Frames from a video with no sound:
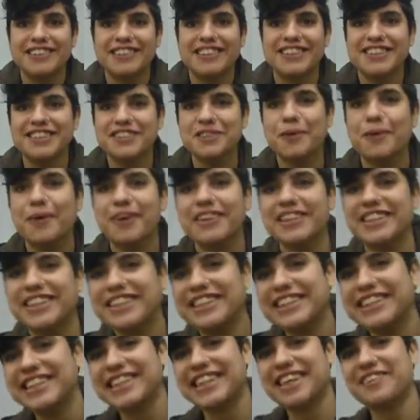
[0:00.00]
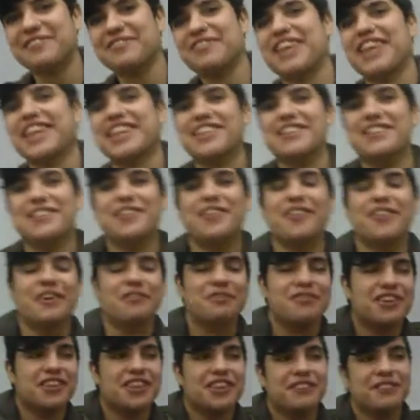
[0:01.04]
and it's corny because I'm I'm
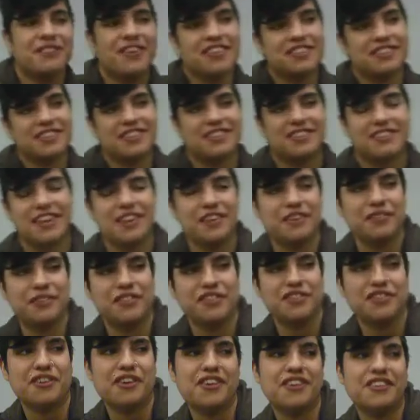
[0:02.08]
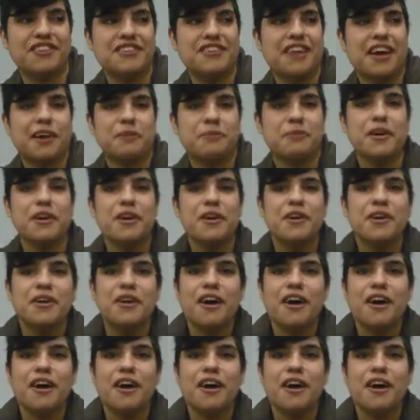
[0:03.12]
fucking watching television all the time.